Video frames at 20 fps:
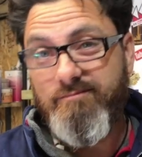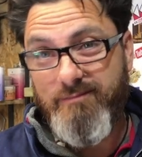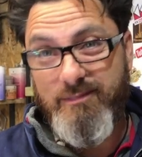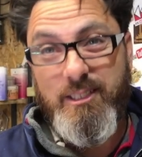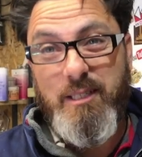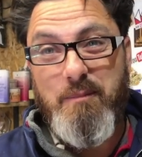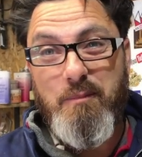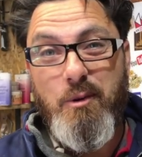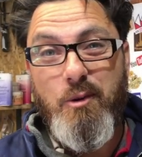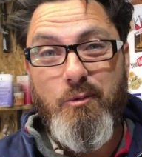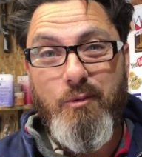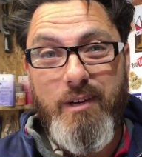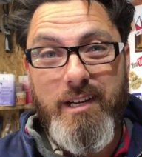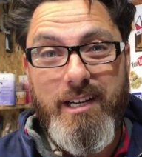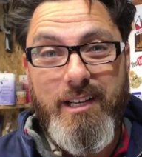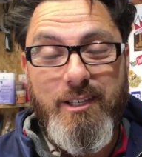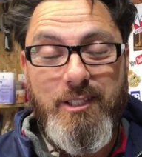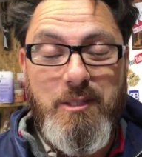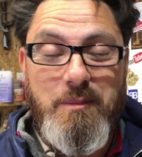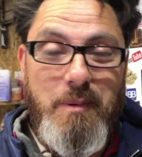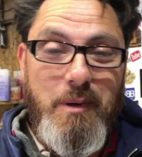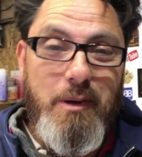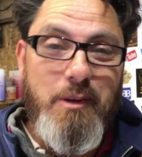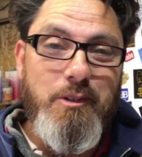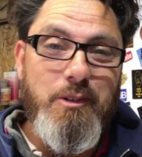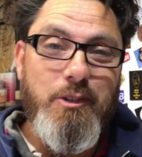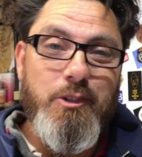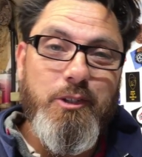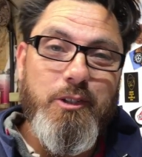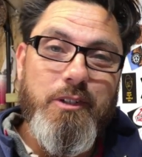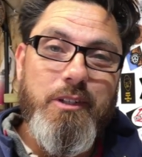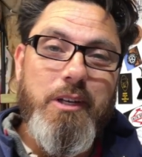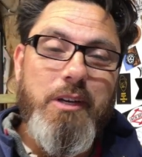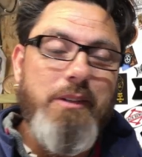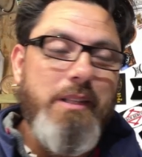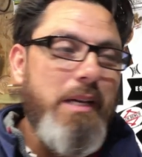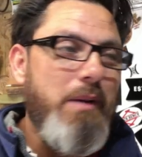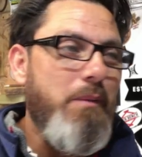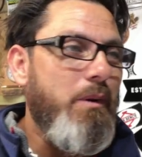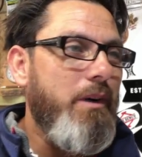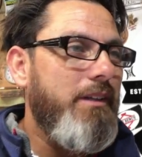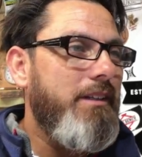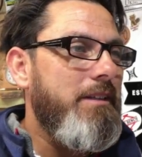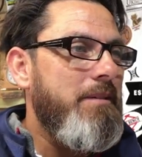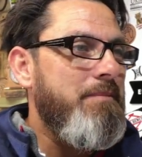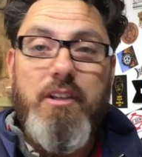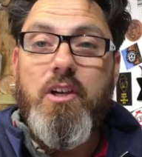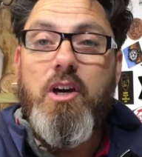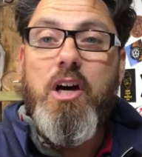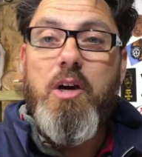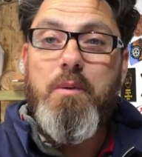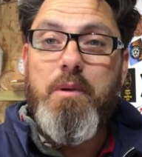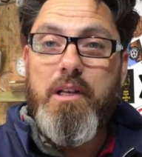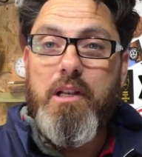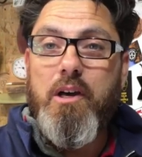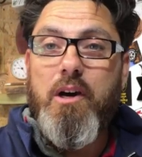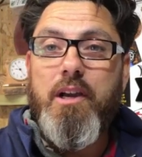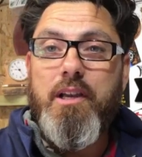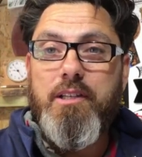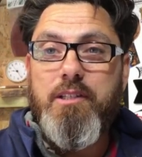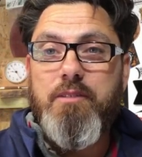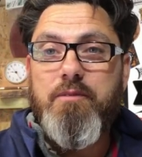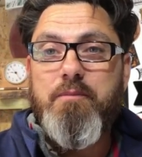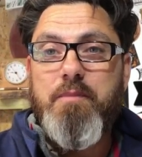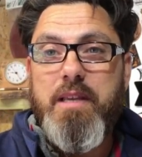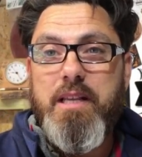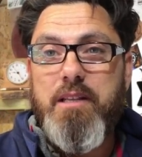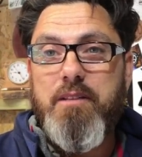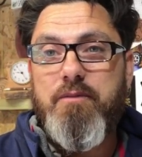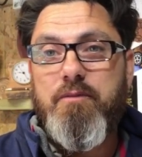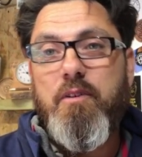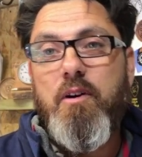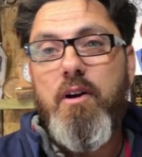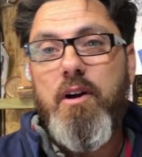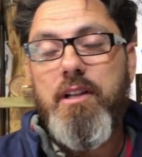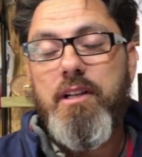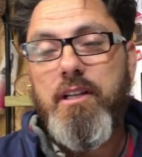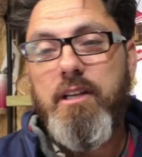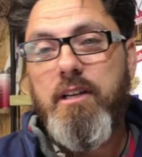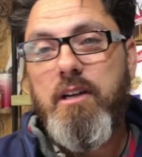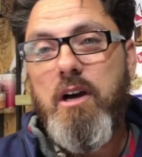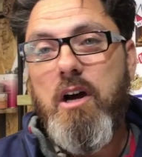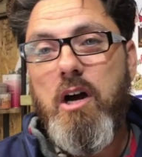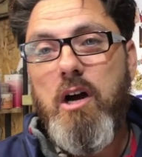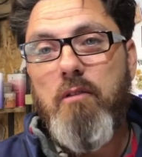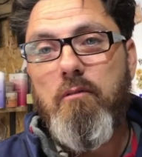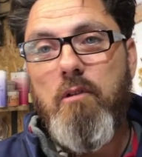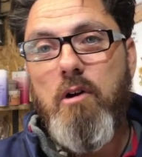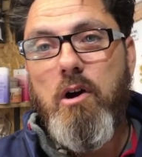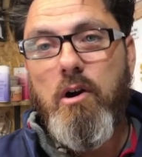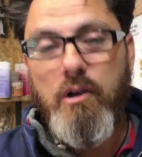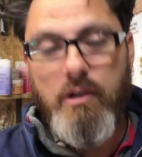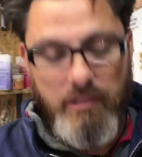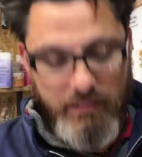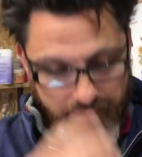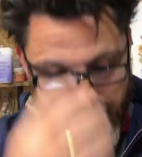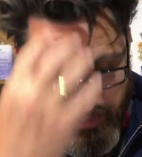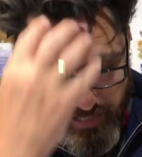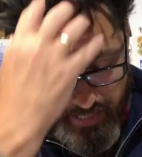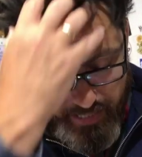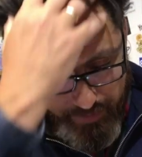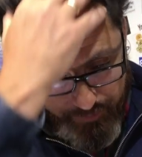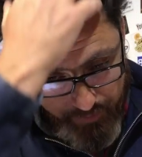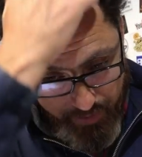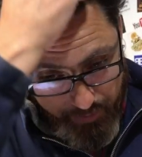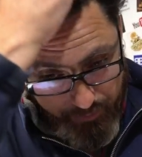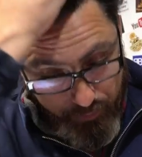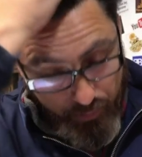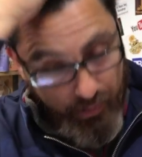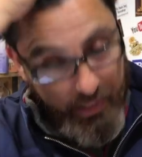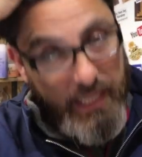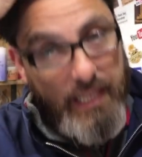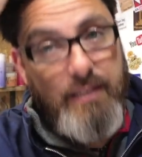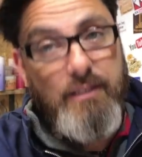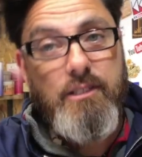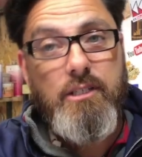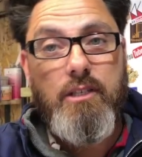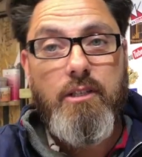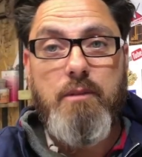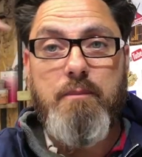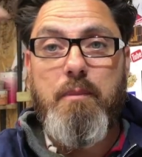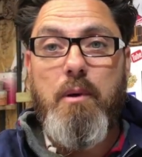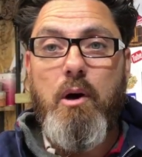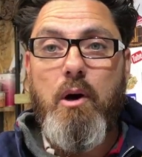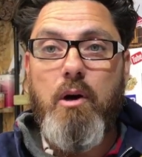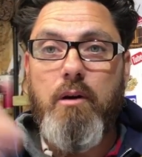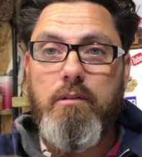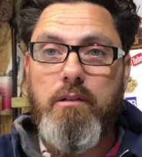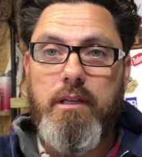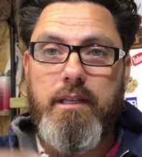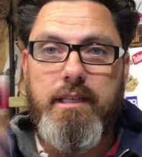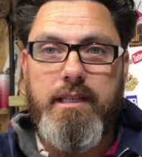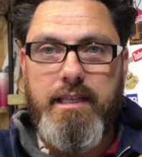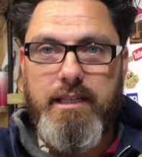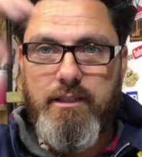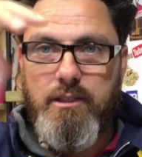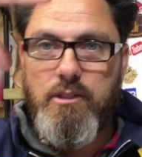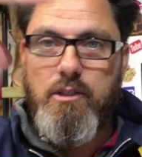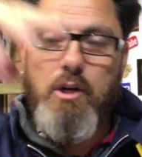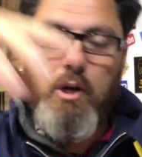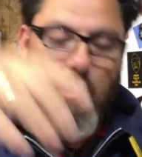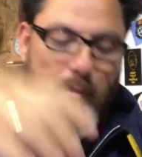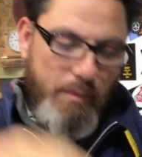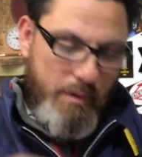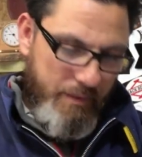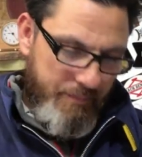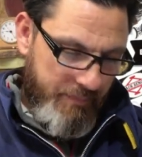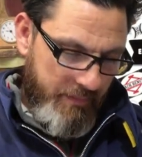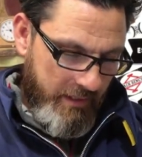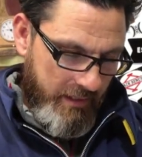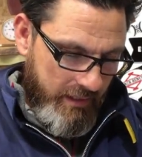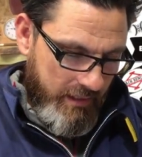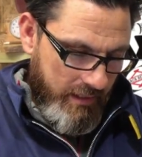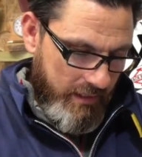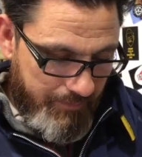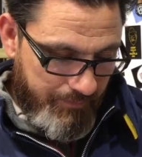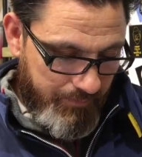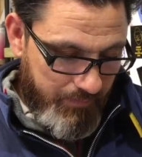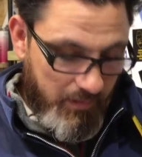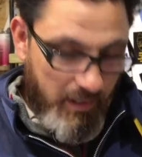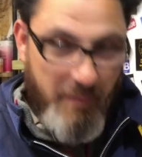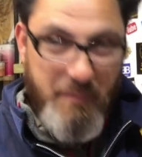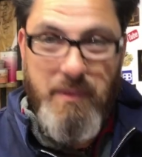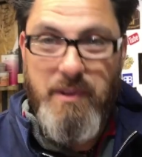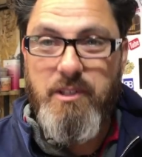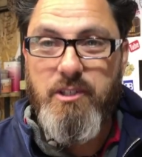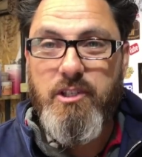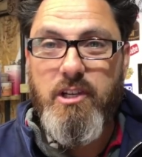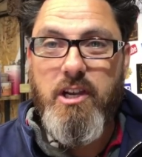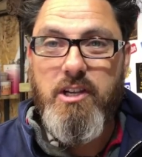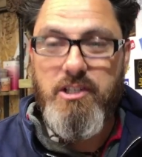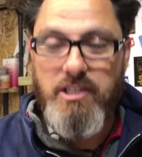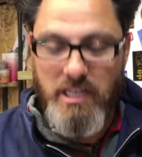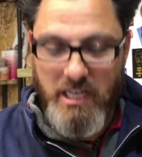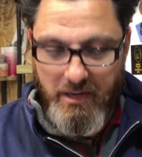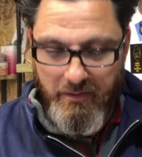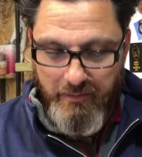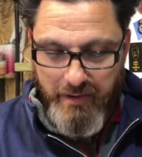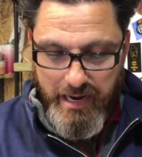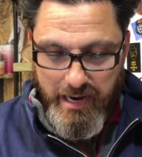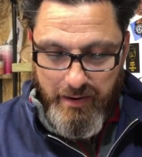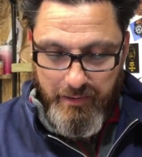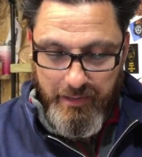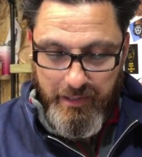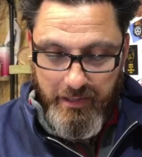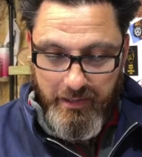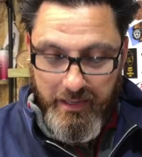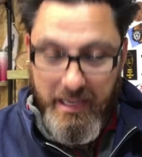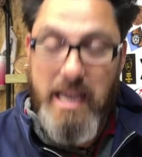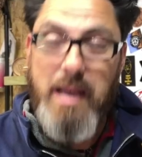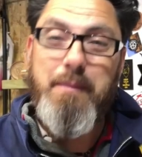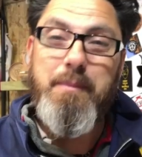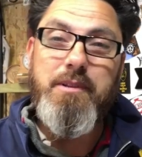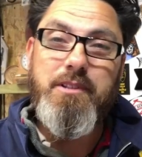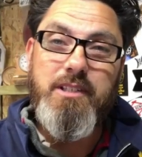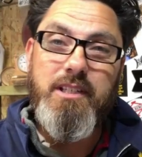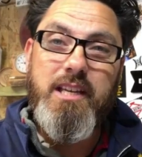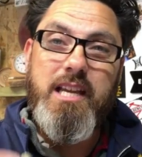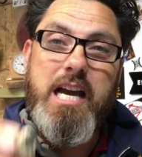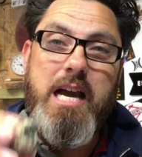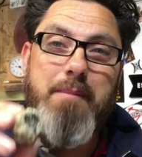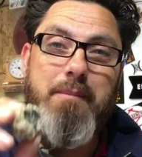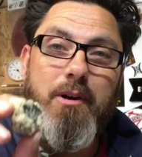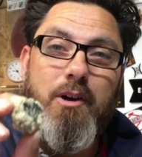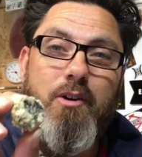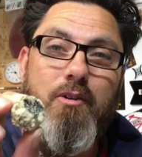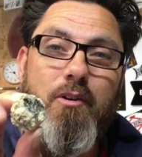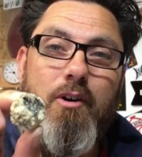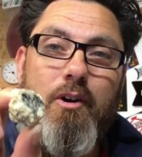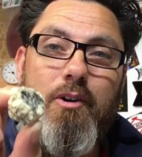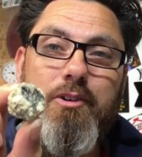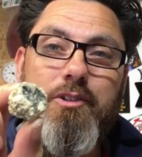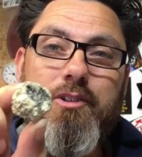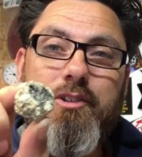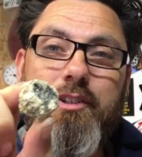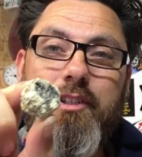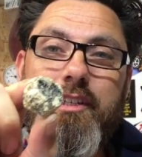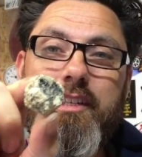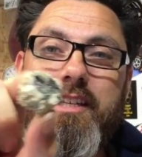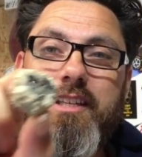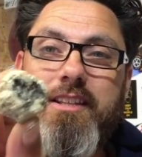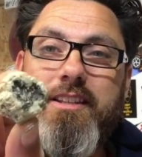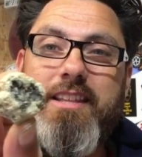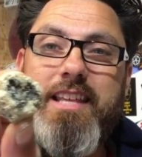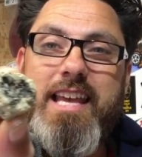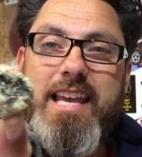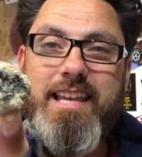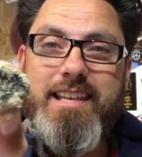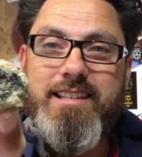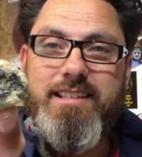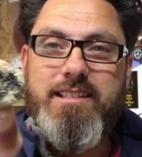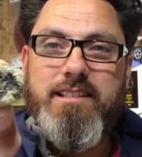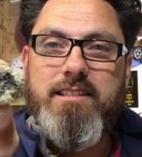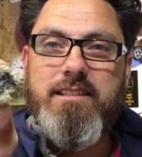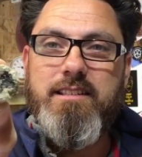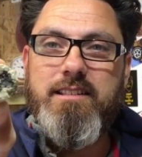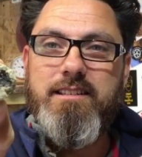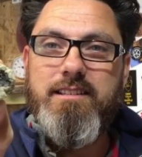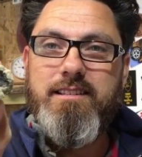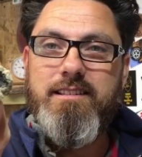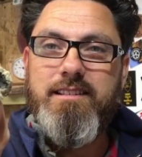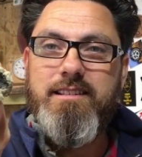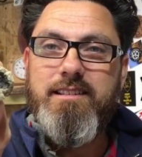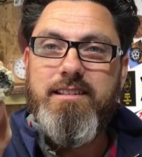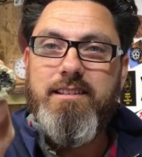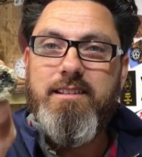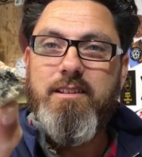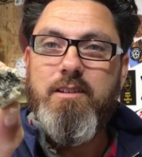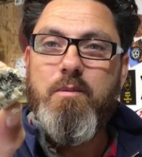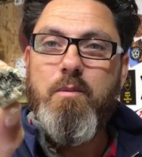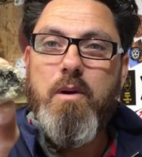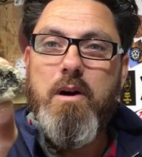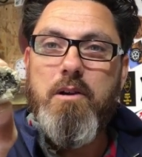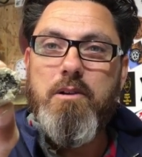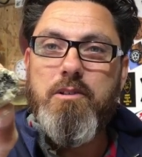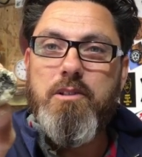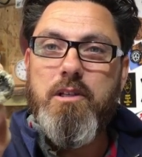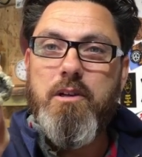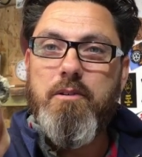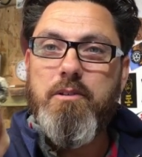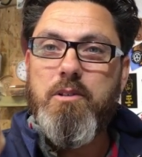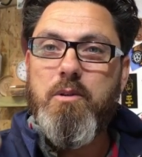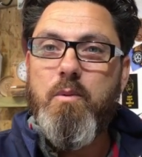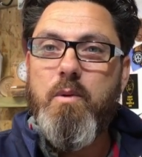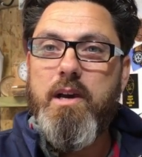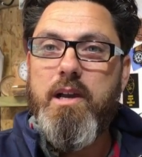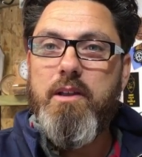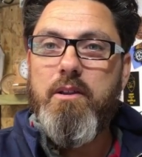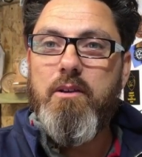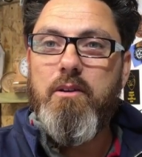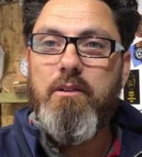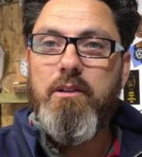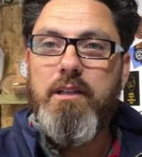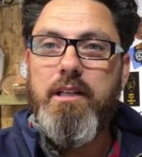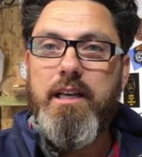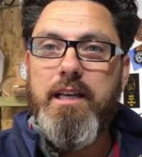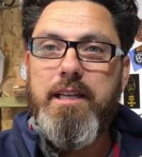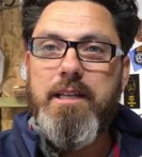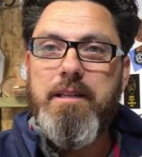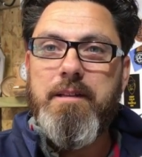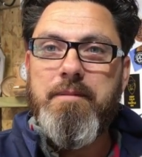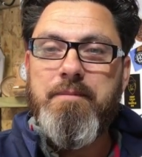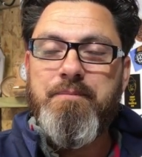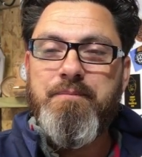Simple, really, I suppose. I should have known that one. The guy would like me to find a heart rock and put it into the pot, like in the top. I've been searching around and I happened to come across this whilst I was away on holiday.